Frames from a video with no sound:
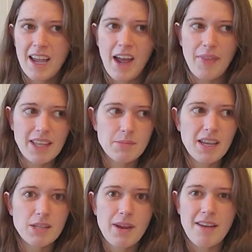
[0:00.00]
I think it's
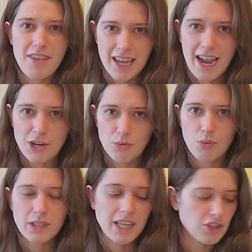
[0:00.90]
because we have that casual
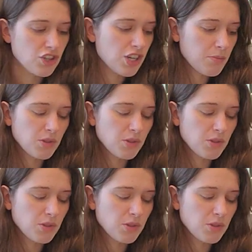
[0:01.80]
relationship